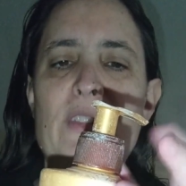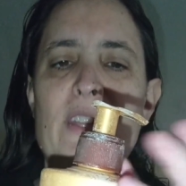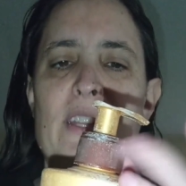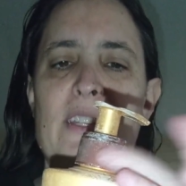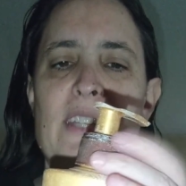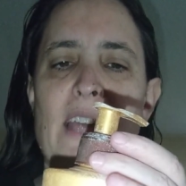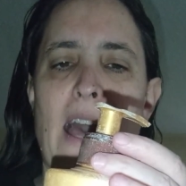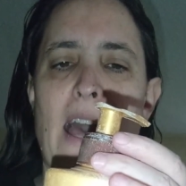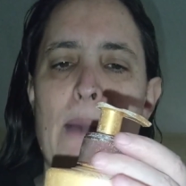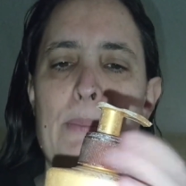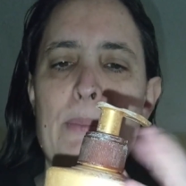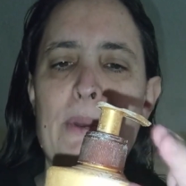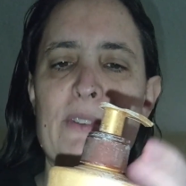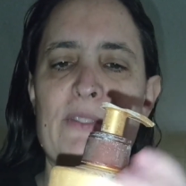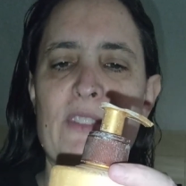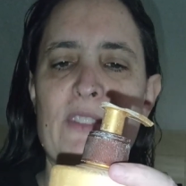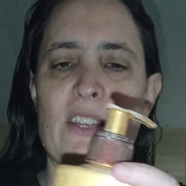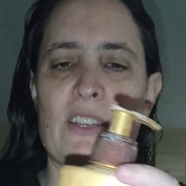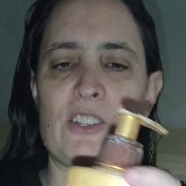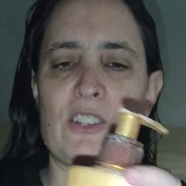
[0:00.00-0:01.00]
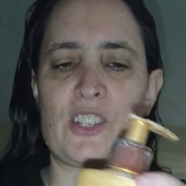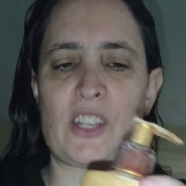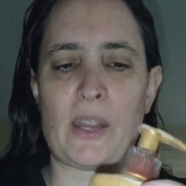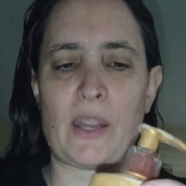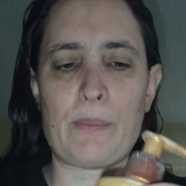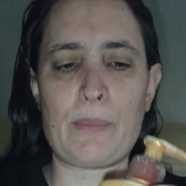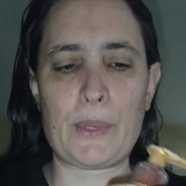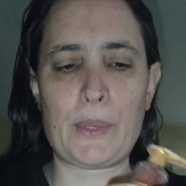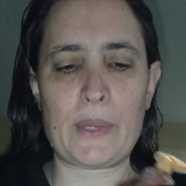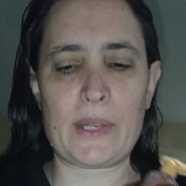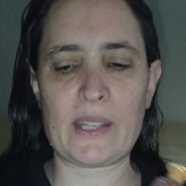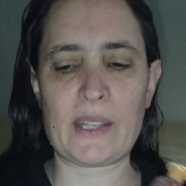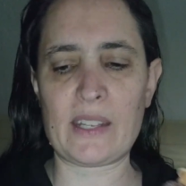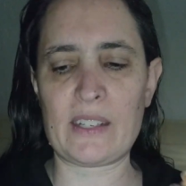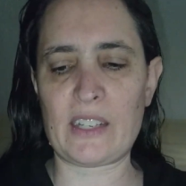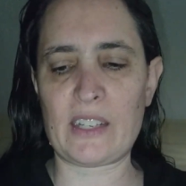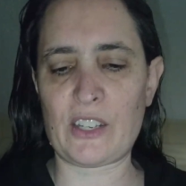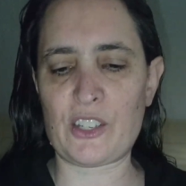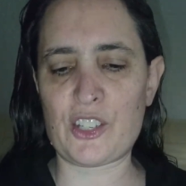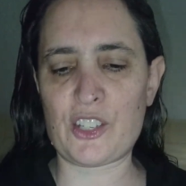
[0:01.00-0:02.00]
the top of the shampoo and
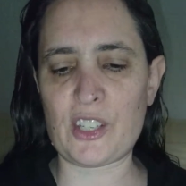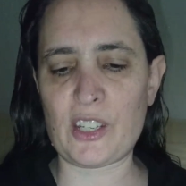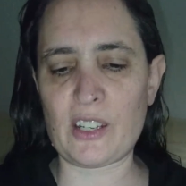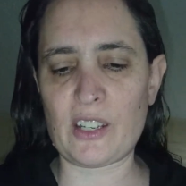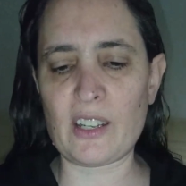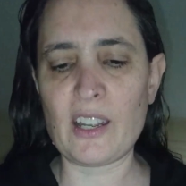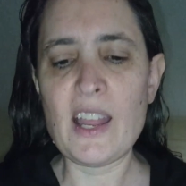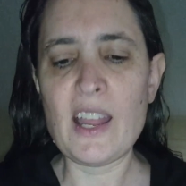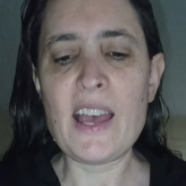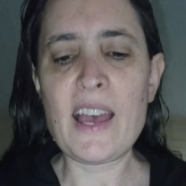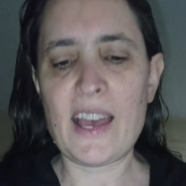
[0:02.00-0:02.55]
conditioner.